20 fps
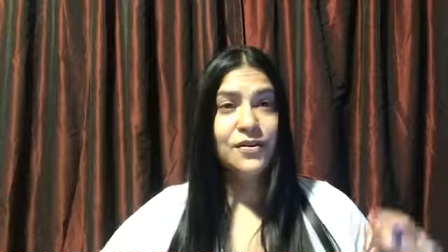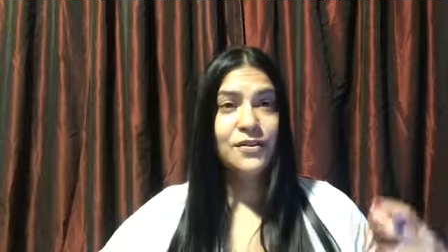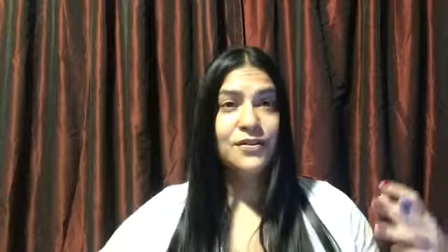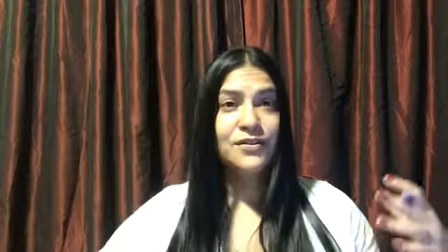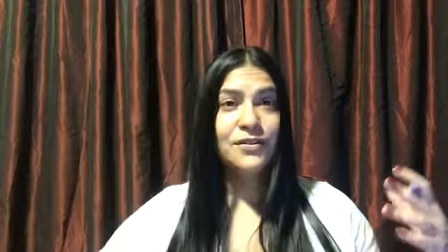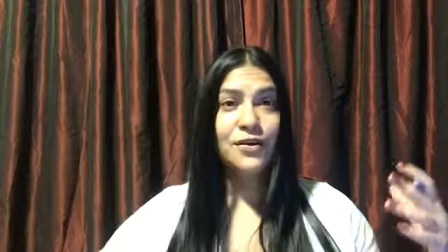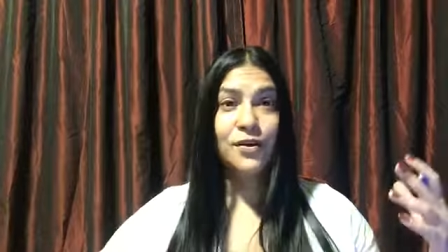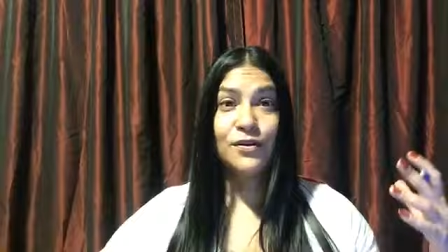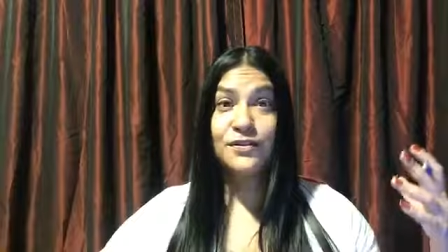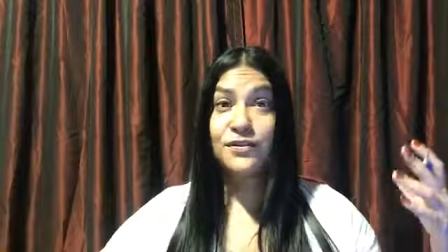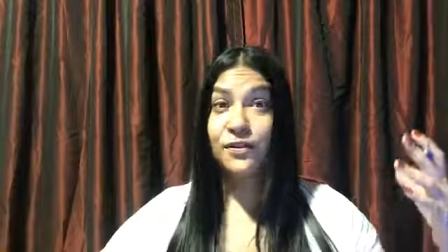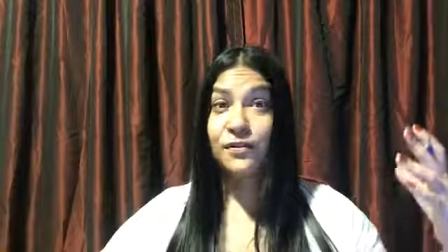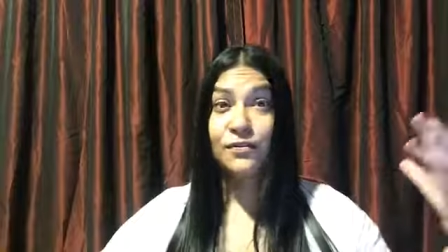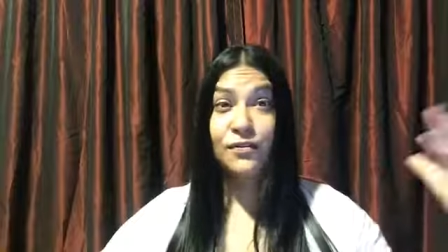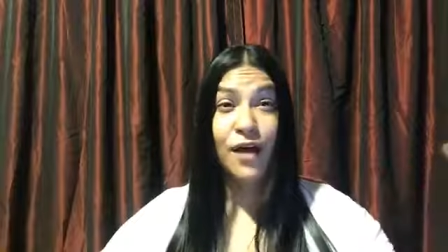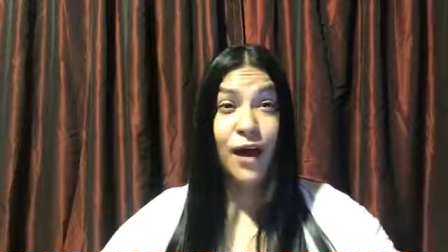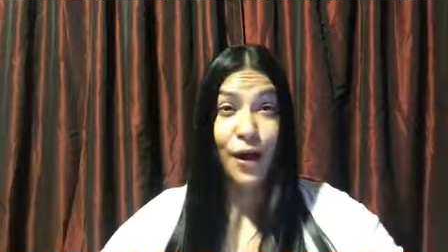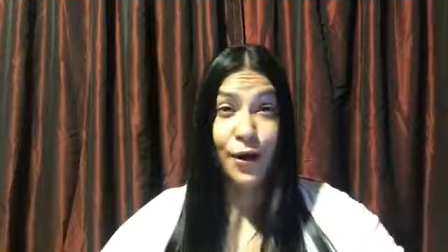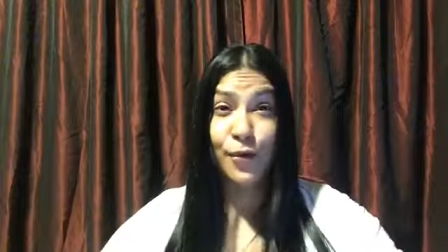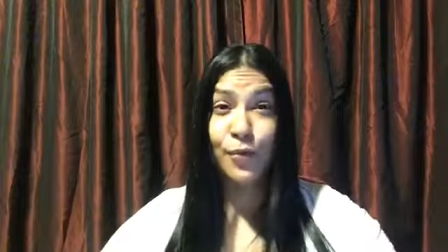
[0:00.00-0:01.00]
So it's a
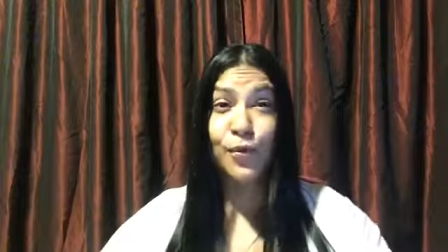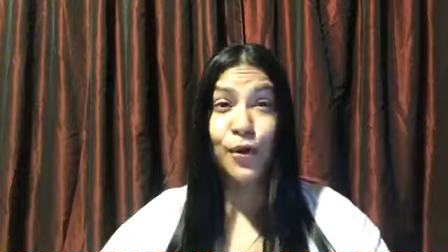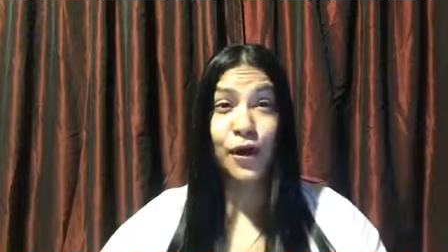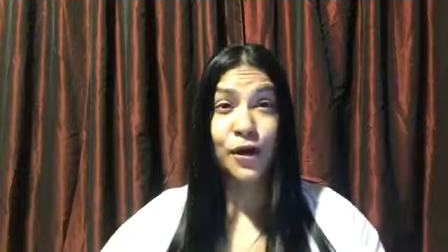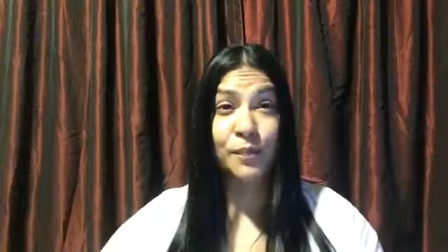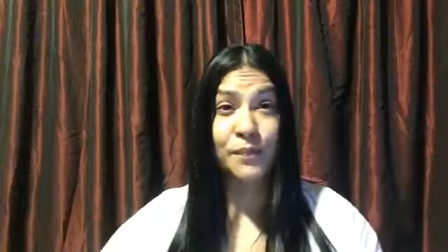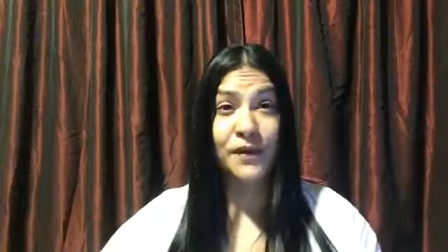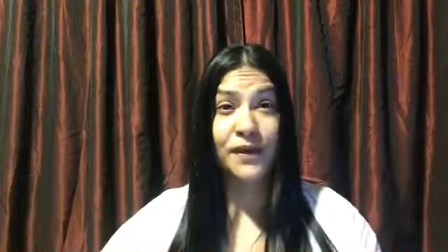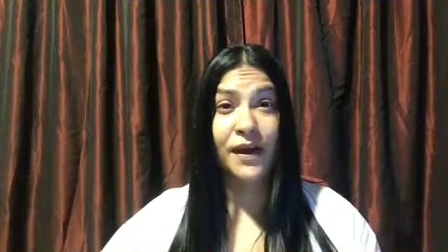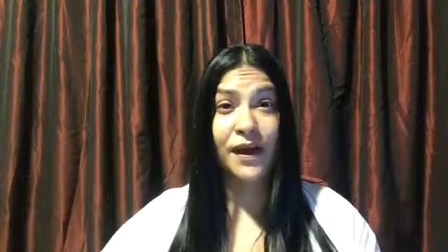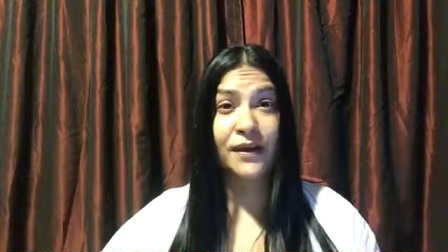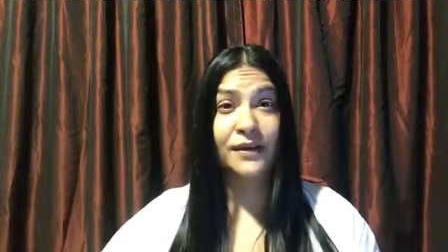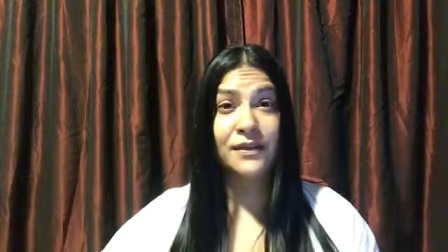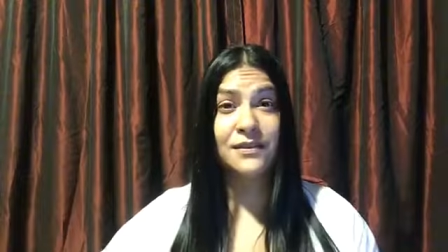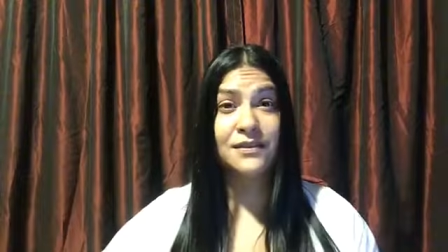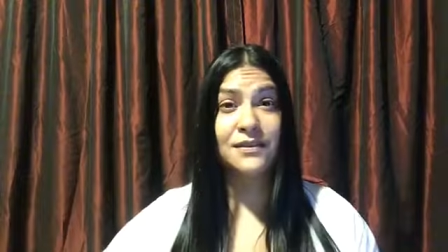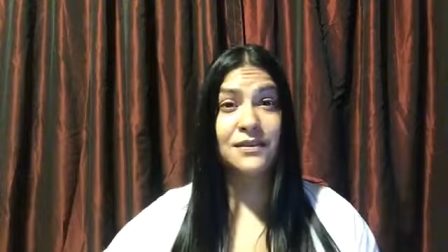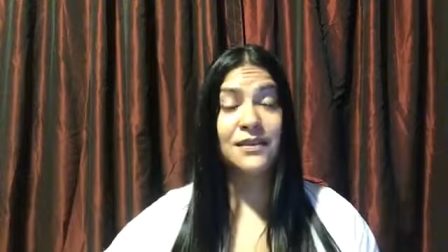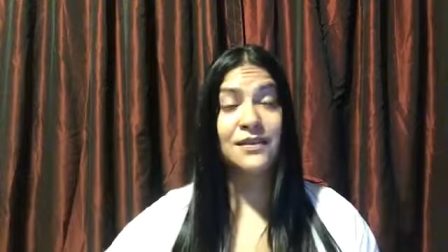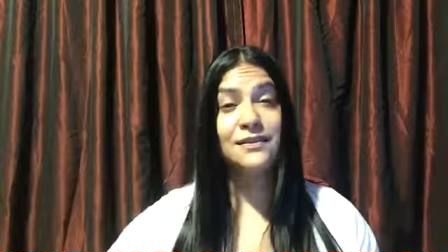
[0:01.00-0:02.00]
lot of work behind the
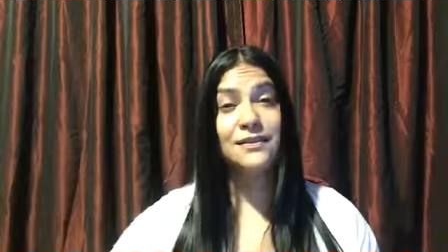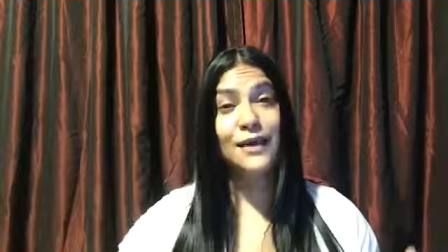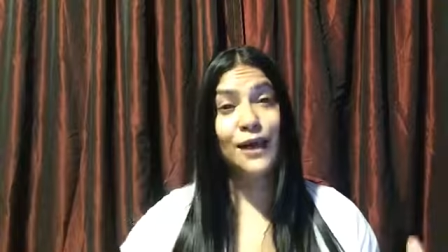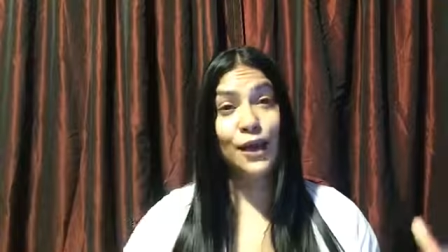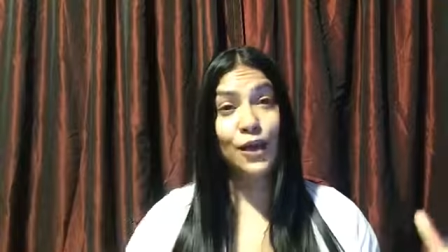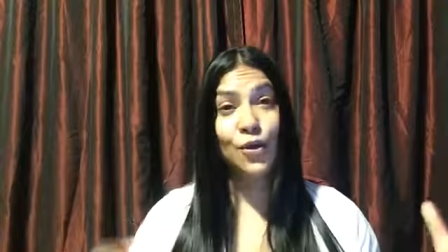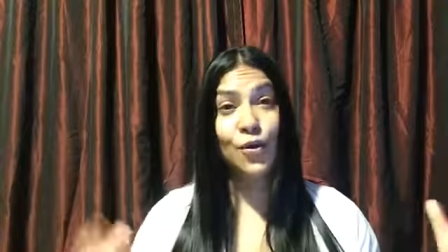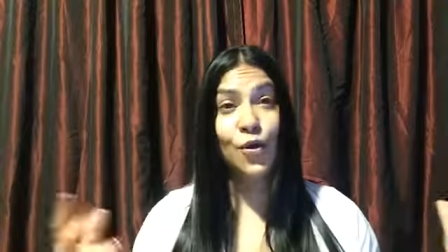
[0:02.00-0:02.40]
scenes getting